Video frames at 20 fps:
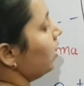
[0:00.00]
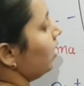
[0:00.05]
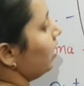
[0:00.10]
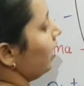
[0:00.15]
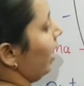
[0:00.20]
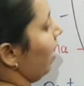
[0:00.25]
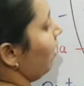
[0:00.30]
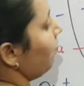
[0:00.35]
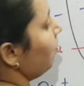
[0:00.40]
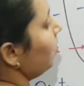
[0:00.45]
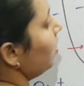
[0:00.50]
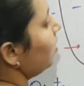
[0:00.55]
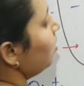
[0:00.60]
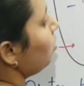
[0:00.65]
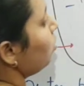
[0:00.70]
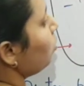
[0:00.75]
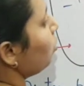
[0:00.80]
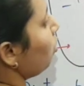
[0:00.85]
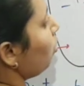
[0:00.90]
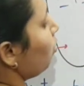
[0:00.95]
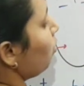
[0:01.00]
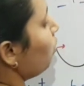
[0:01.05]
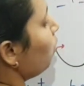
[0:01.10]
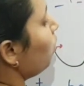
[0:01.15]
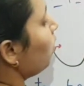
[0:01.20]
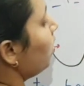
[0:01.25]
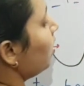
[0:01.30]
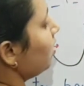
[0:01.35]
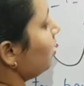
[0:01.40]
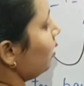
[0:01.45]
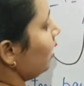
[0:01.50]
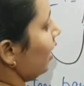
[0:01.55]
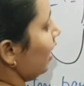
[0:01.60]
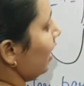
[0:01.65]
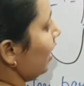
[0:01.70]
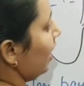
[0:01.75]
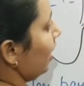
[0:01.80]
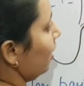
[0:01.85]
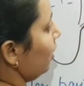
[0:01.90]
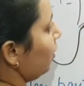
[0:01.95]
travels through this
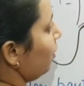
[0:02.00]
ear